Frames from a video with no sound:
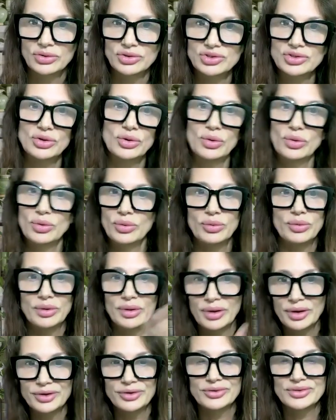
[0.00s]
So
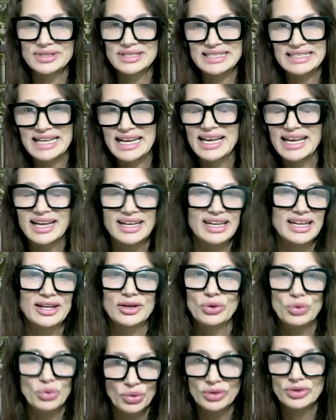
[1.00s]
understand,
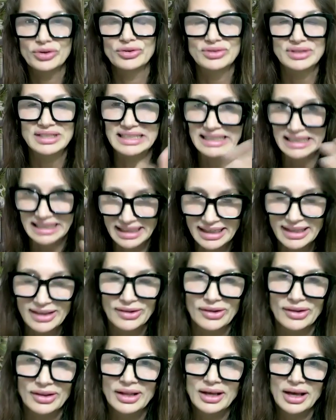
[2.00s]
in order to
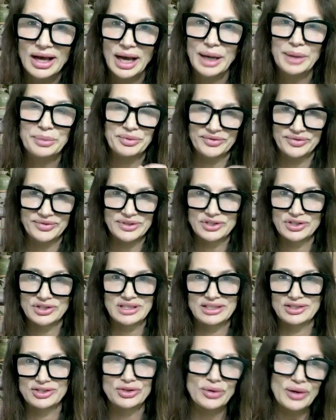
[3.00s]
heal
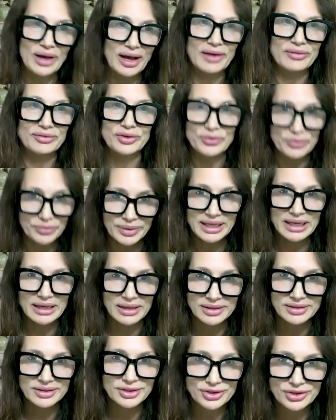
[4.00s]
hypervigilance, you have to
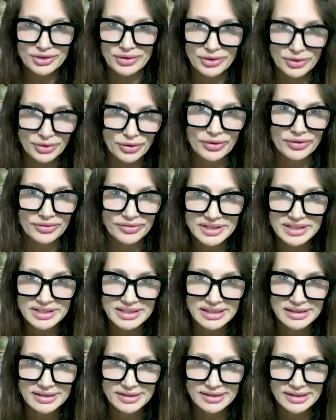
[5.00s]
recondition the nervous
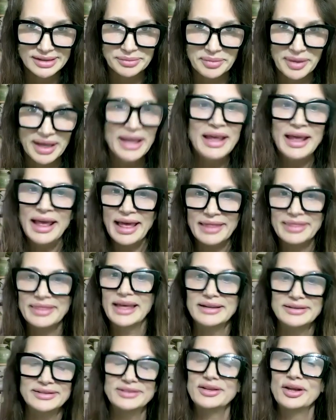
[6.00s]
system. And
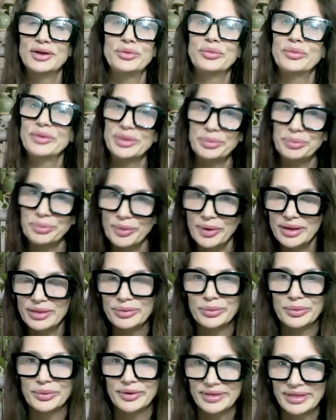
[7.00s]
that's done with breath
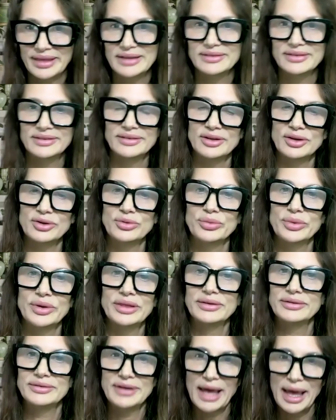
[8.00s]
work, that's done
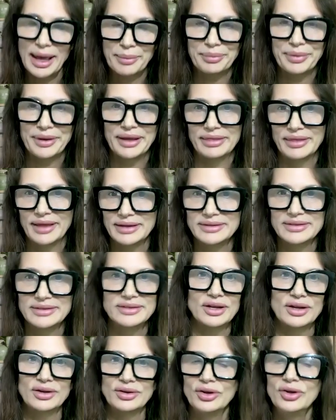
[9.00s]
with tapping, that's
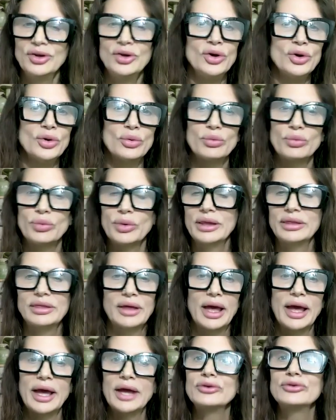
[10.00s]
done with
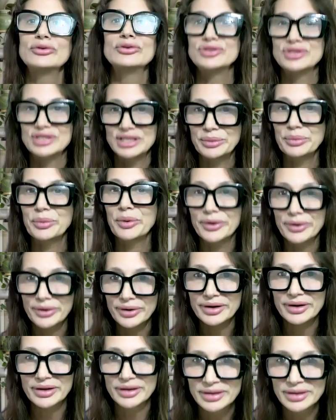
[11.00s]
energy work.